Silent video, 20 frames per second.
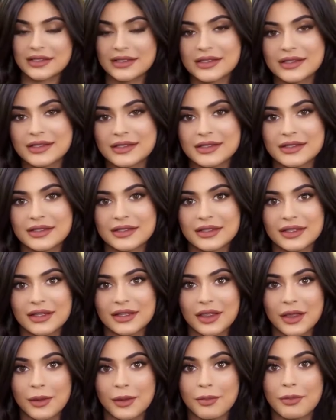transition
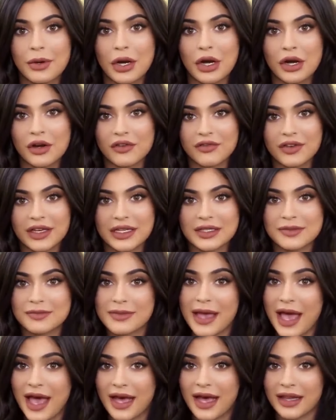from promoting to
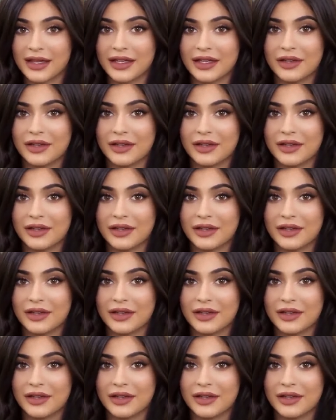owning